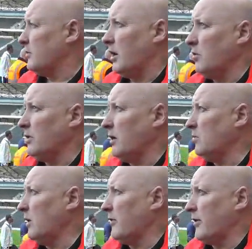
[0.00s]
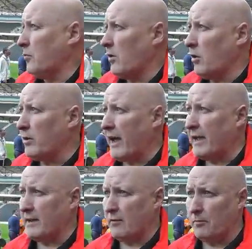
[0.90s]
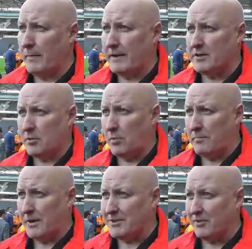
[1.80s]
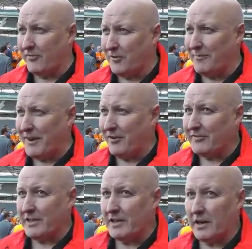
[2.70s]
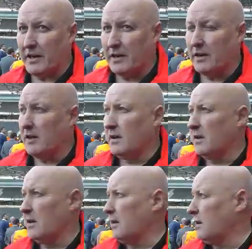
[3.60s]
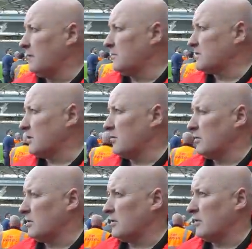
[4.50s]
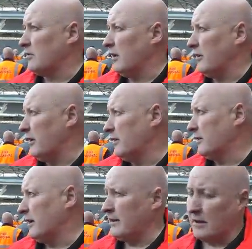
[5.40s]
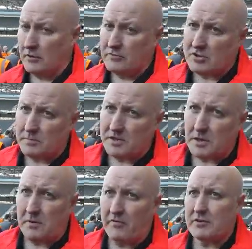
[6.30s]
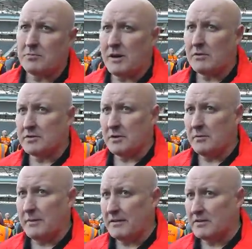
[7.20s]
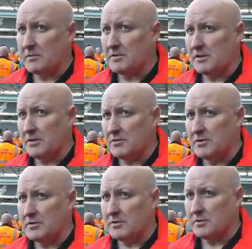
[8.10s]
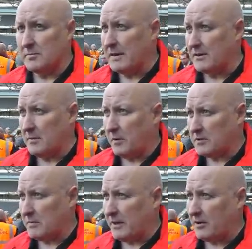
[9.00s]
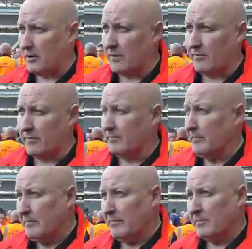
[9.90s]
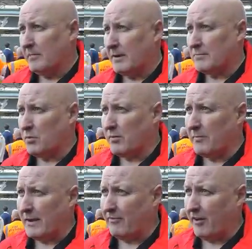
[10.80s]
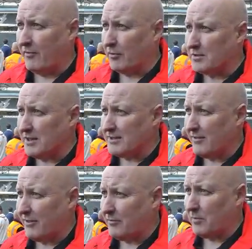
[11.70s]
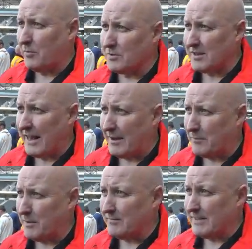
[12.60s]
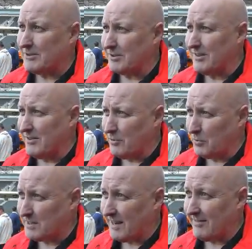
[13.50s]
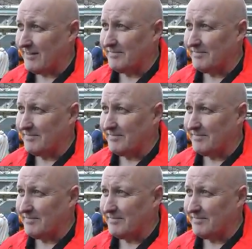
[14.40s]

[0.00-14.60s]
No, I think we're okay. I managed to whip my two front men off, didn't I? And Lundstrom's come off as well, so I made the substitutions, as many as I possibly could. Perhaps would have made 5 or 6 if I was allowed, but that's not in the rules, David.